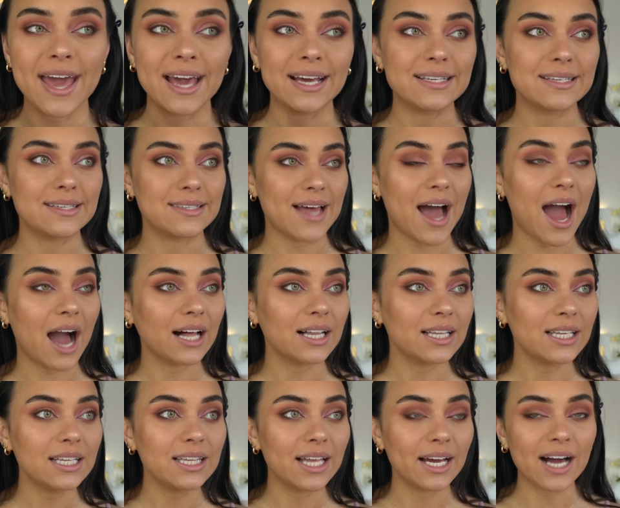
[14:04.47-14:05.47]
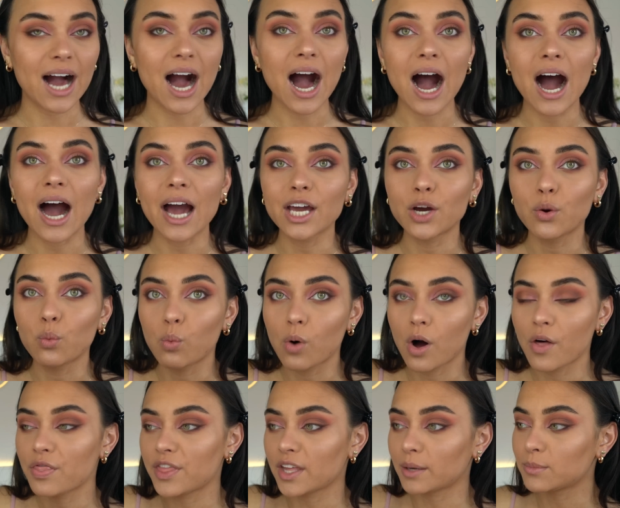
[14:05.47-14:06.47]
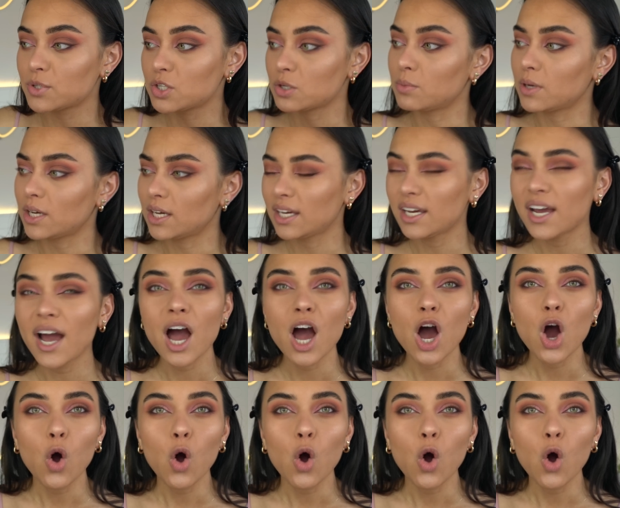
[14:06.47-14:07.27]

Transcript: exactly like I want them to be.